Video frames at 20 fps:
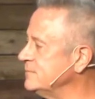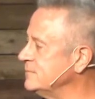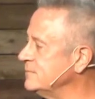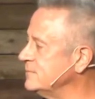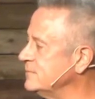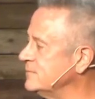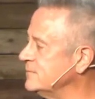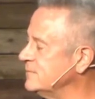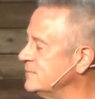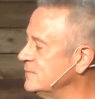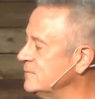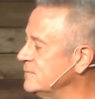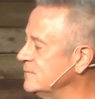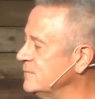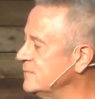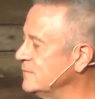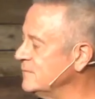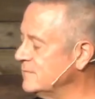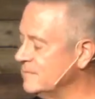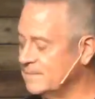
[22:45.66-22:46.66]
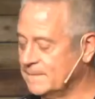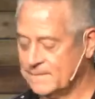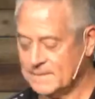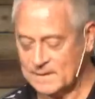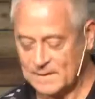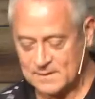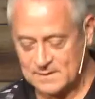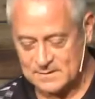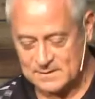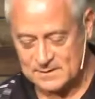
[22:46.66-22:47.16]

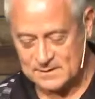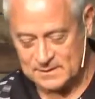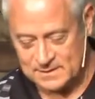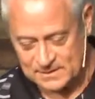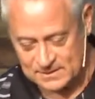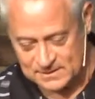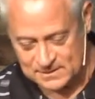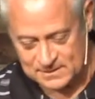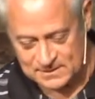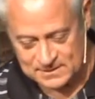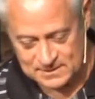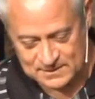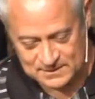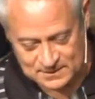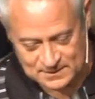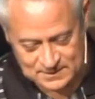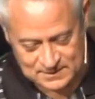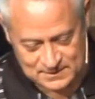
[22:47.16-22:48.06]
(silence)